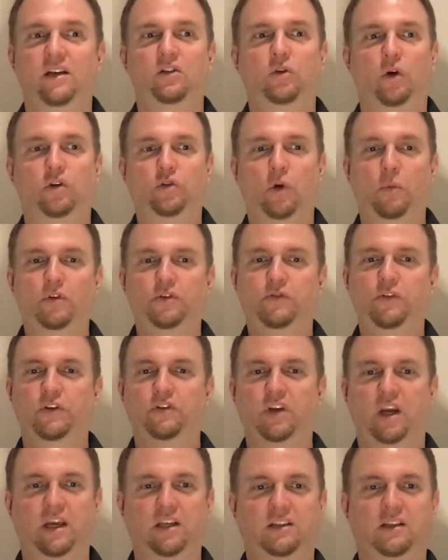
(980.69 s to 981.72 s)
So it almost feels
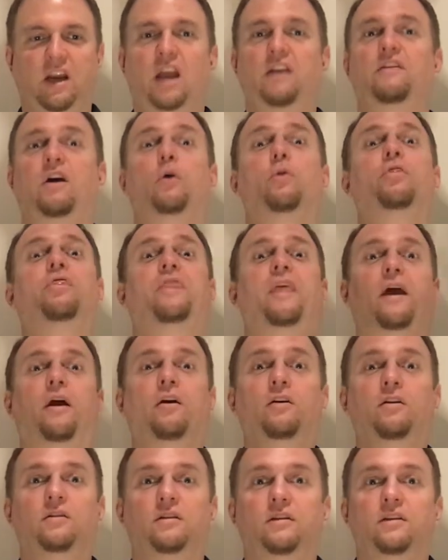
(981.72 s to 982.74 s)
like it's kind of
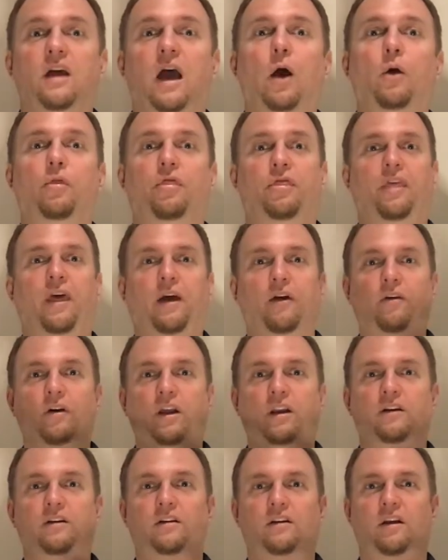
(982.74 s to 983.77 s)
out there
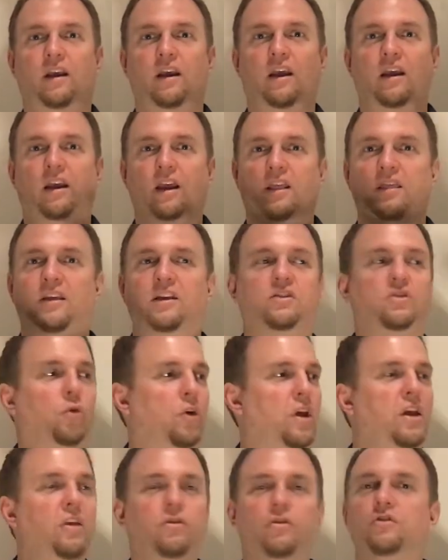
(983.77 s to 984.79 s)
in the
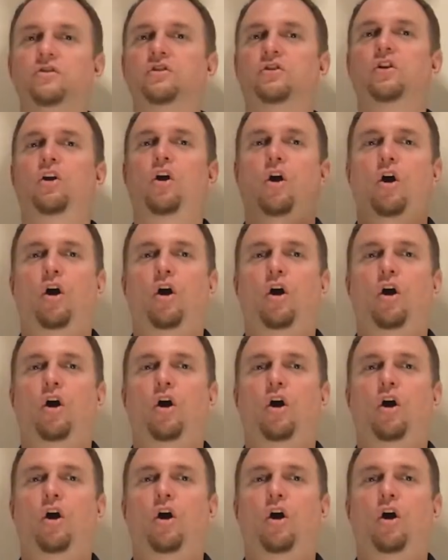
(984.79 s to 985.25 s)
sort of ethers